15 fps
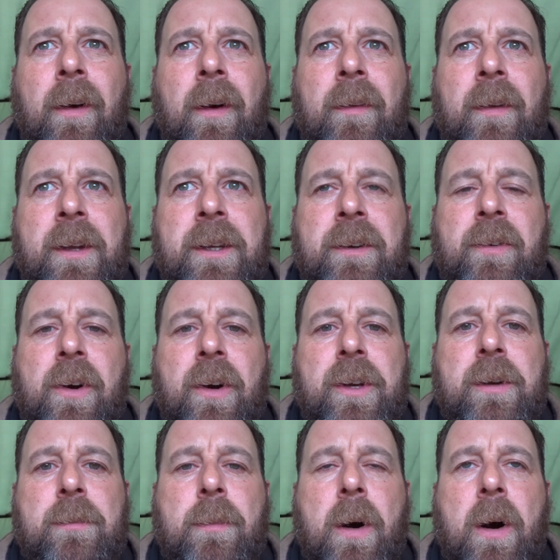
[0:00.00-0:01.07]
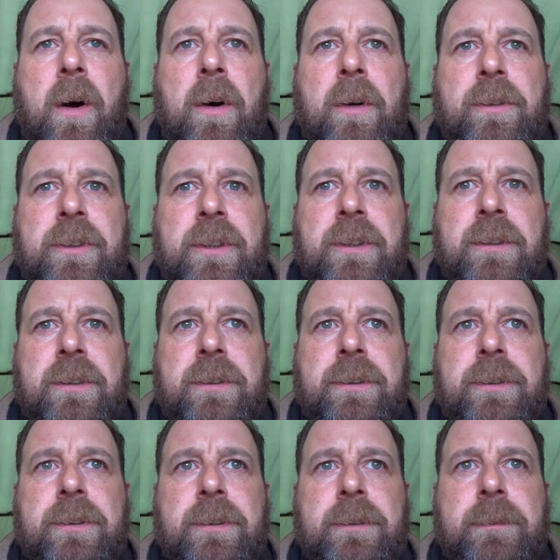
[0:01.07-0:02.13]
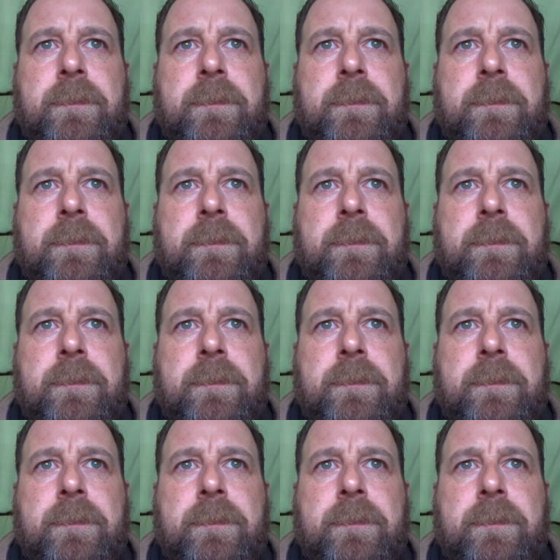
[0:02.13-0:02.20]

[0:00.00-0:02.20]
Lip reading: then you've got your margins.